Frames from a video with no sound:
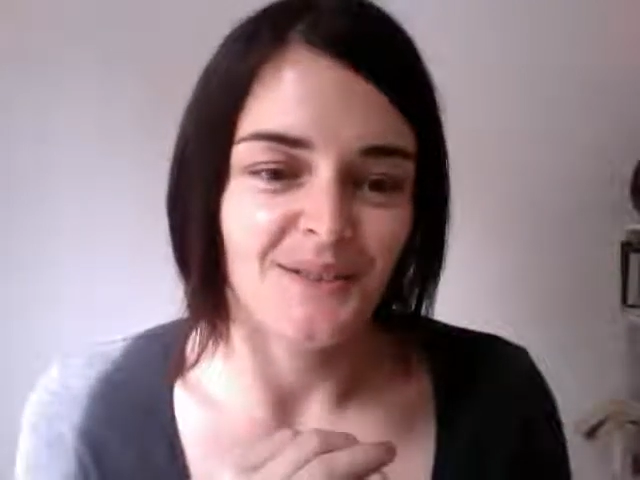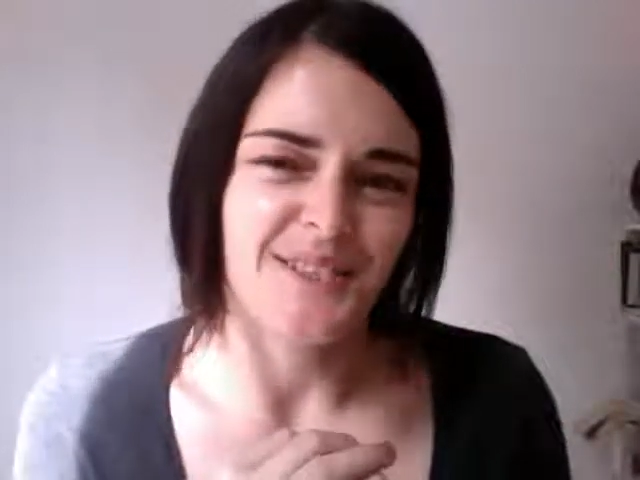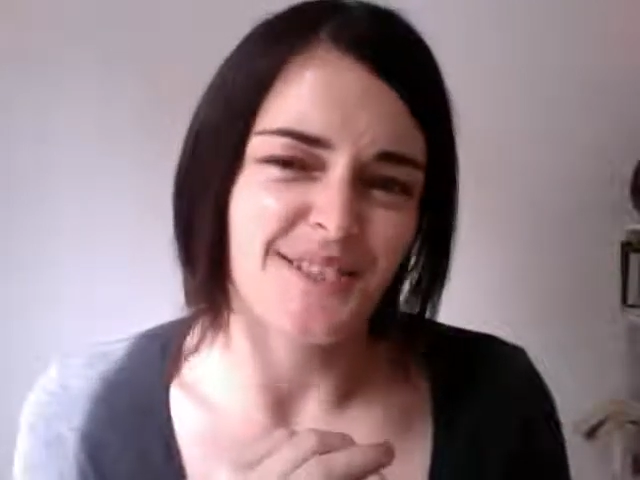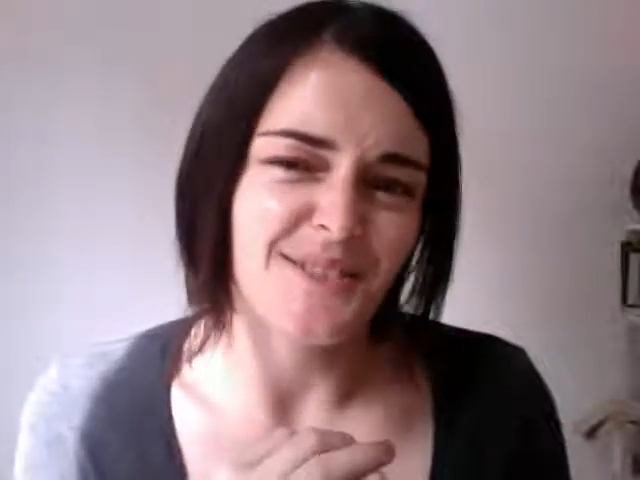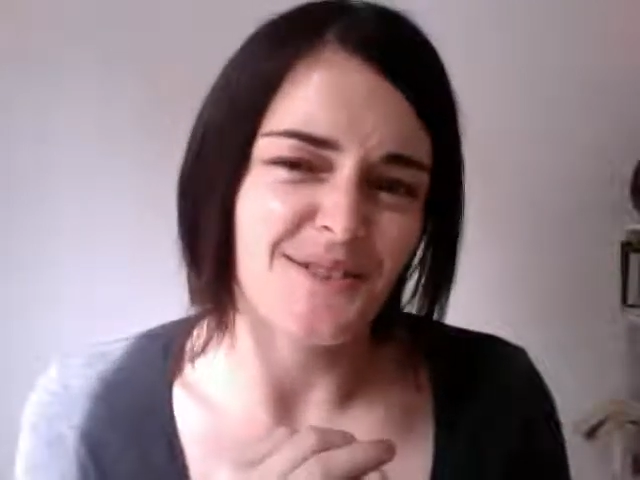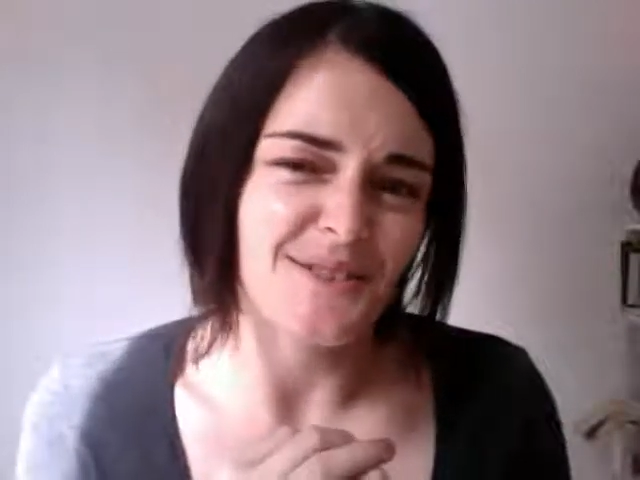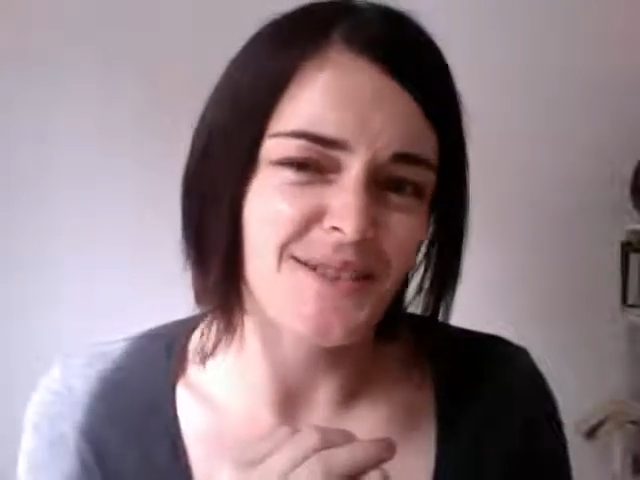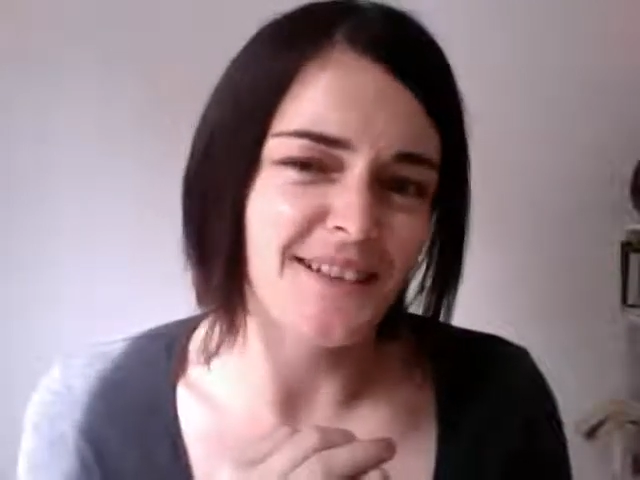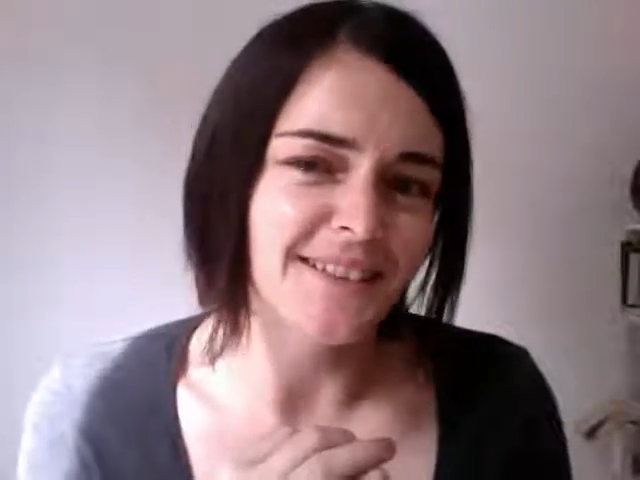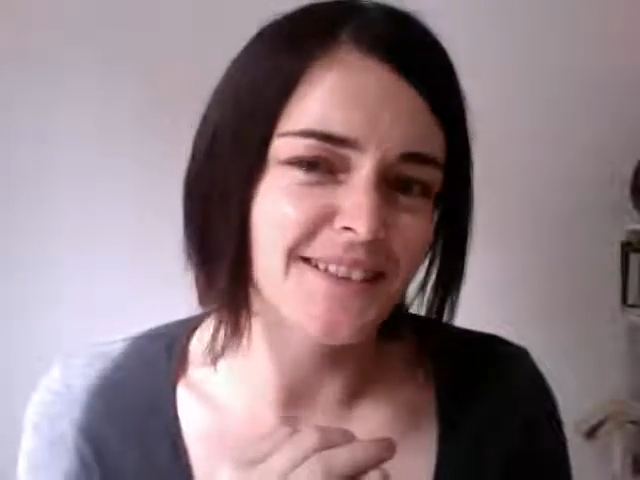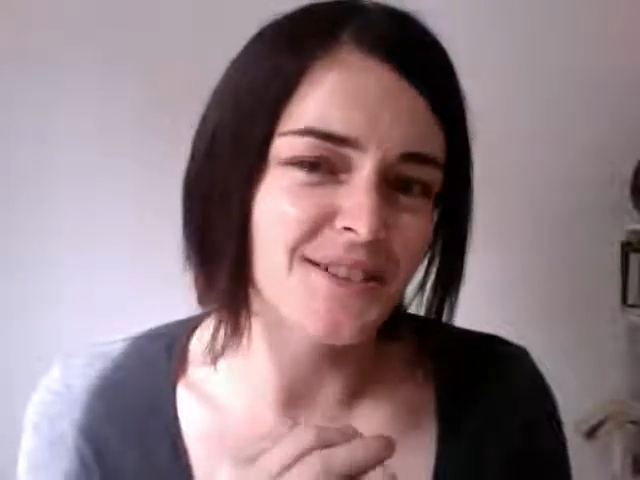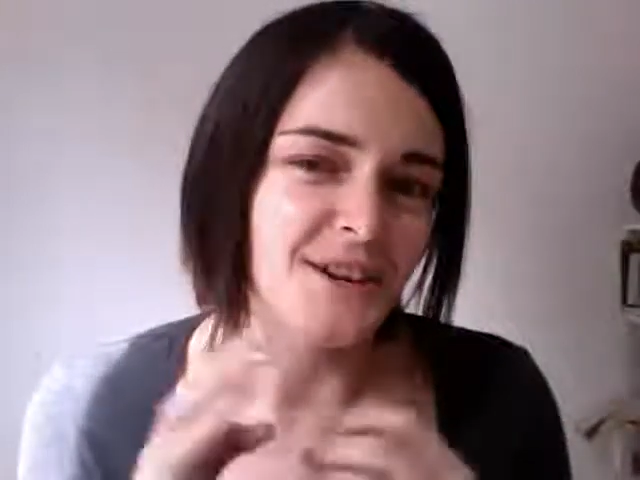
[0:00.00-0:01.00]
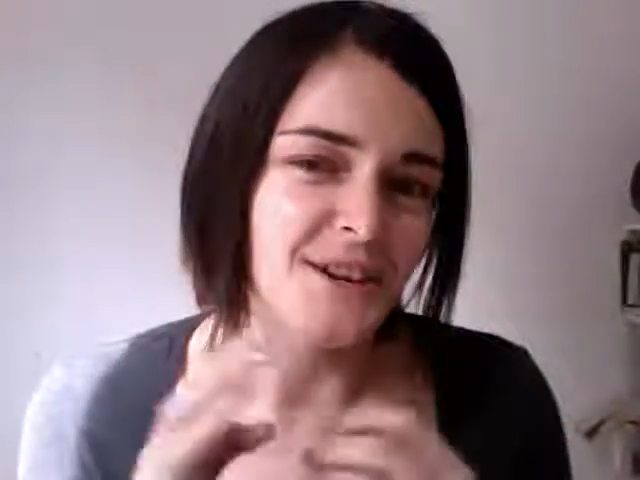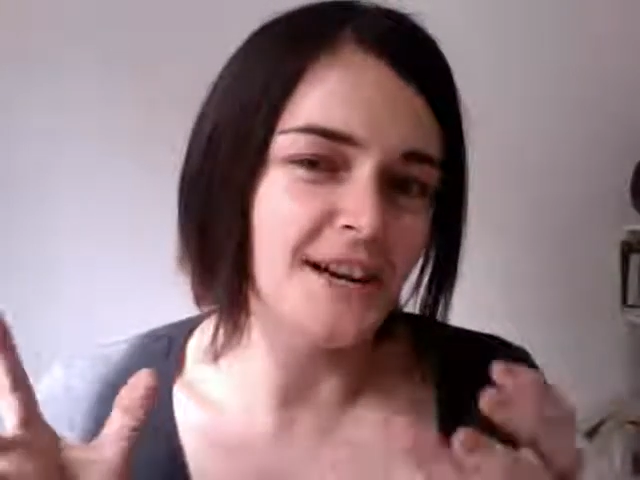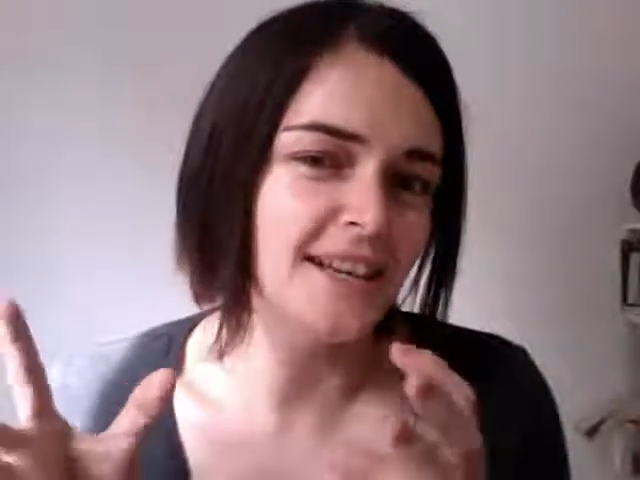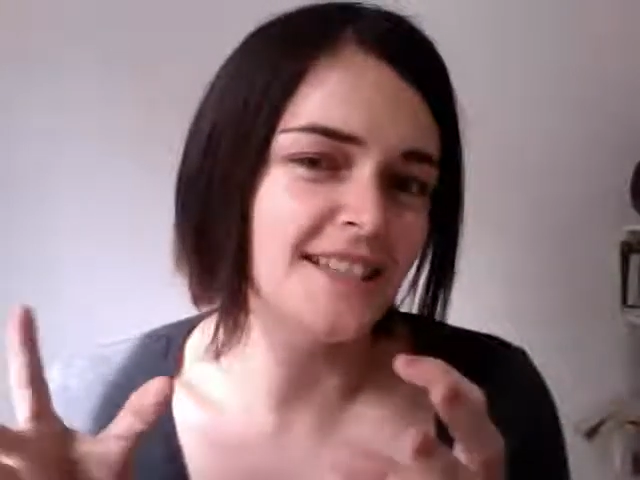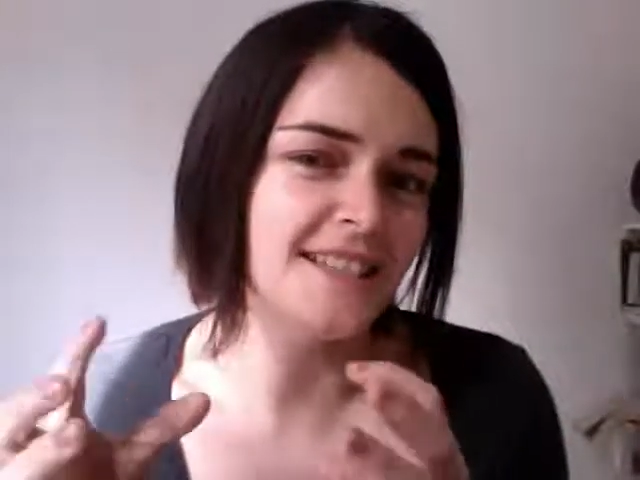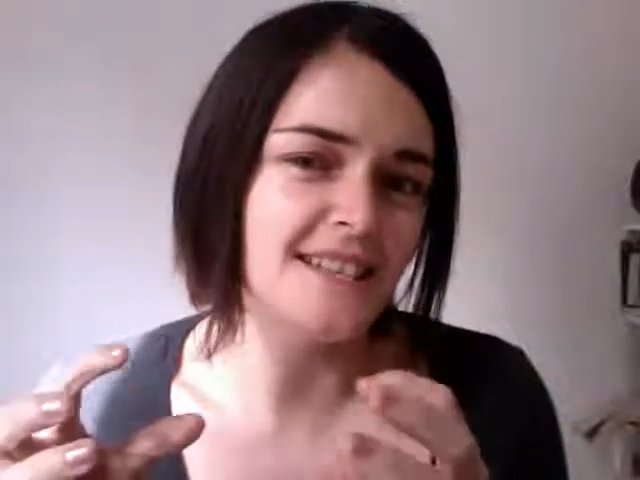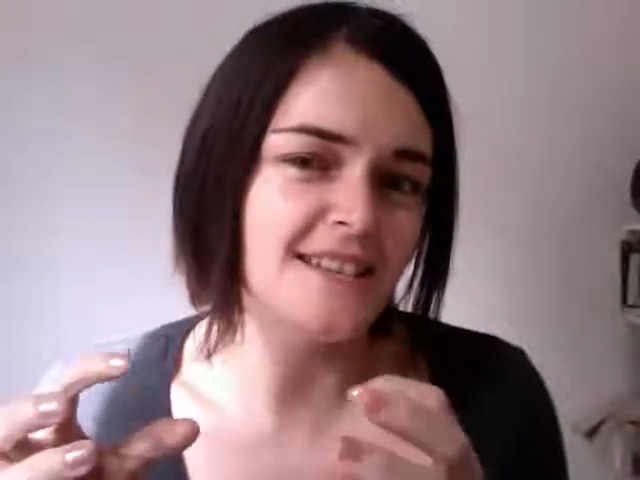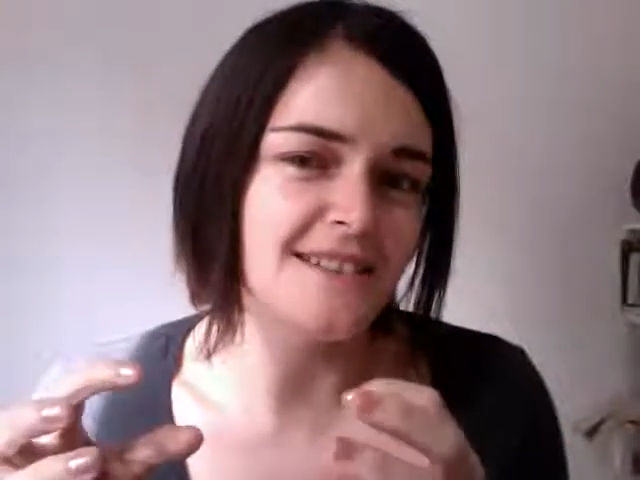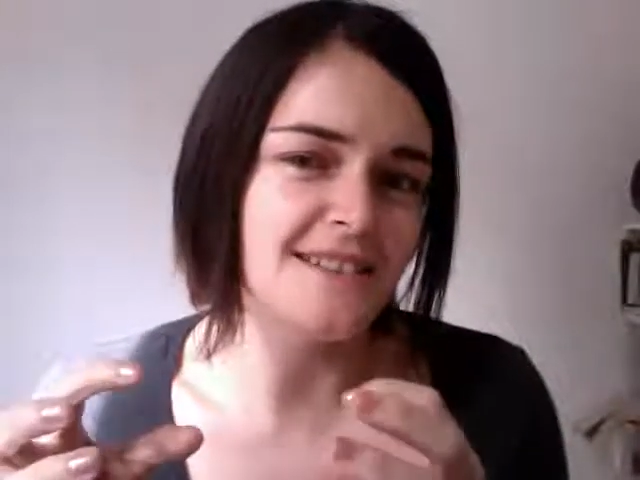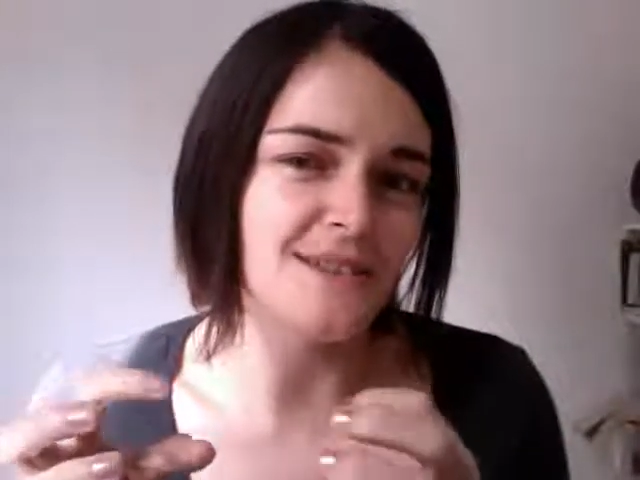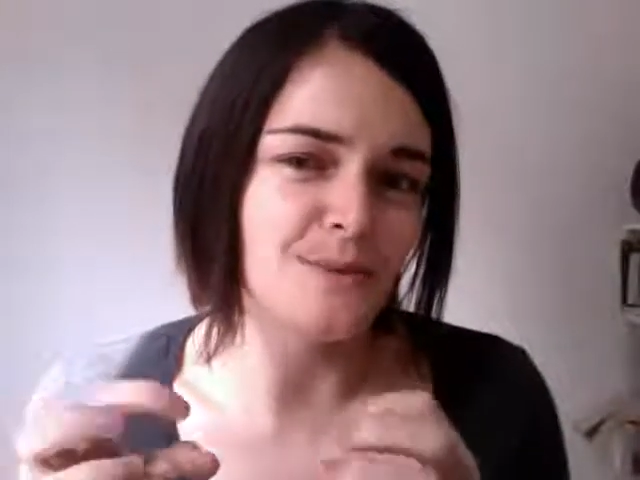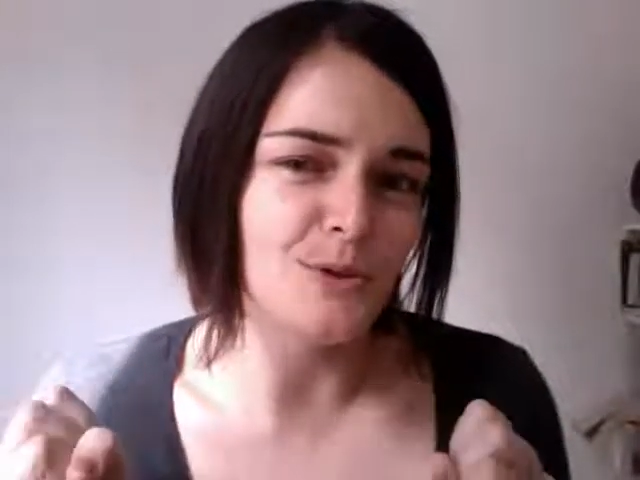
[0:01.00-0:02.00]
interesting to try and
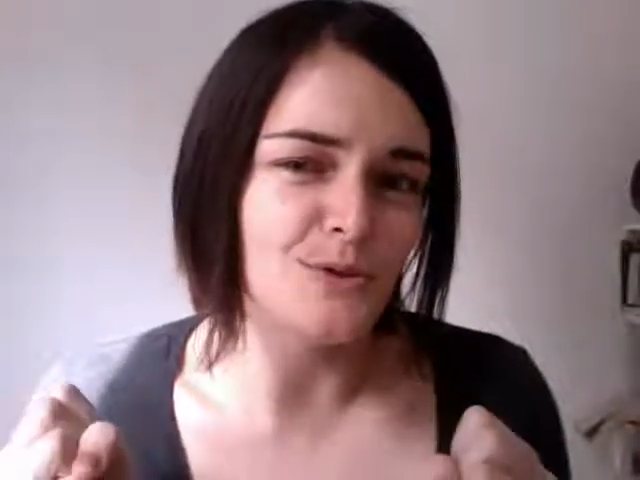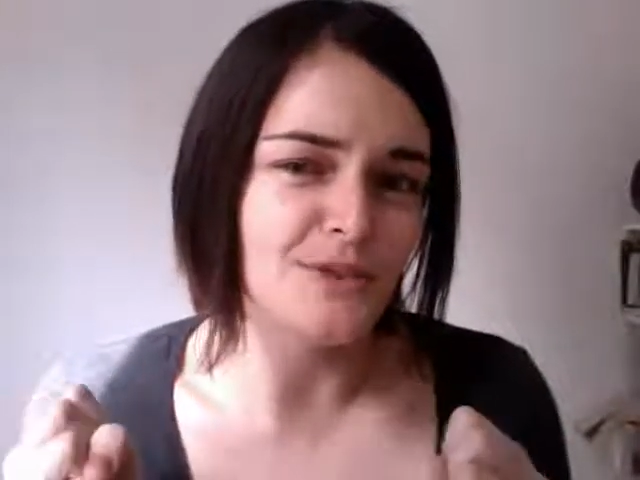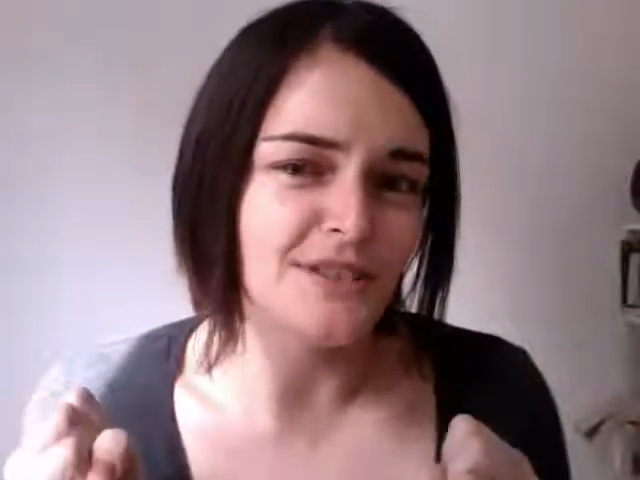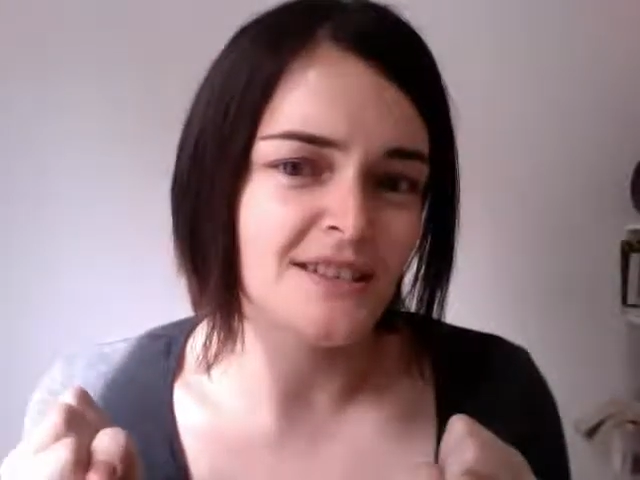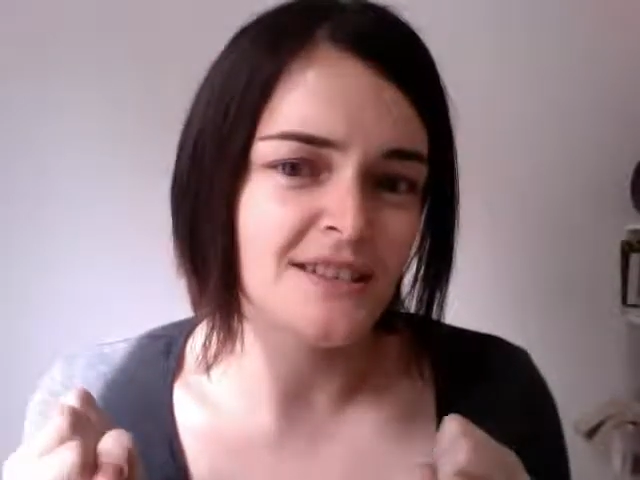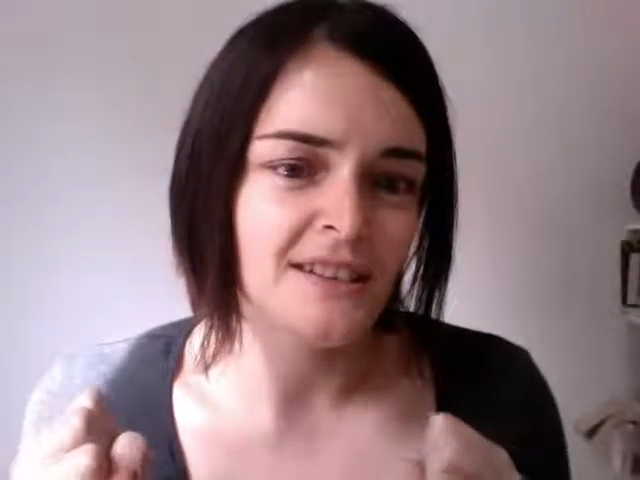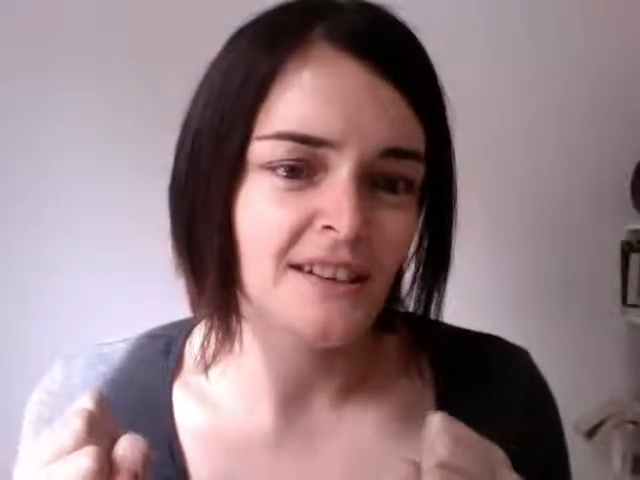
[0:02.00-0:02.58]
condense the most